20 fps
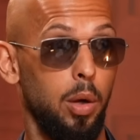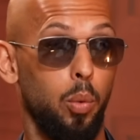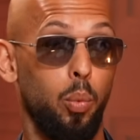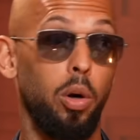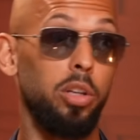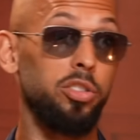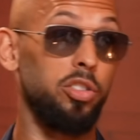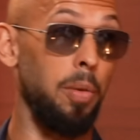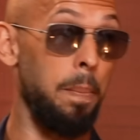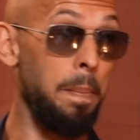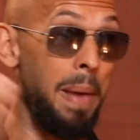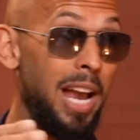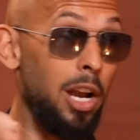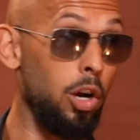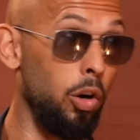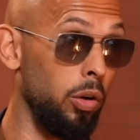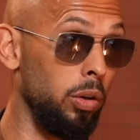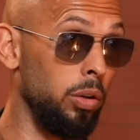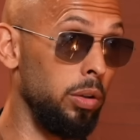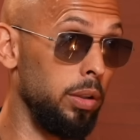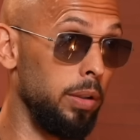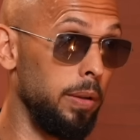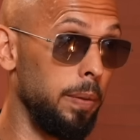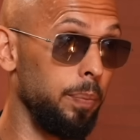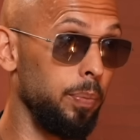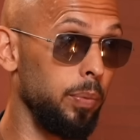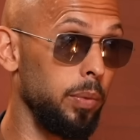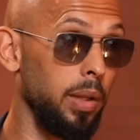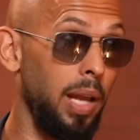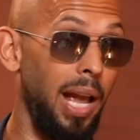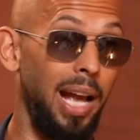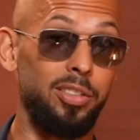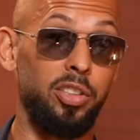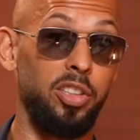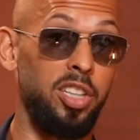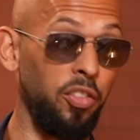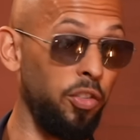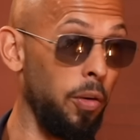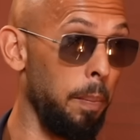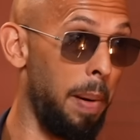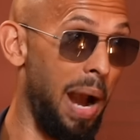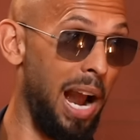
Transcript: Whereas the male has a different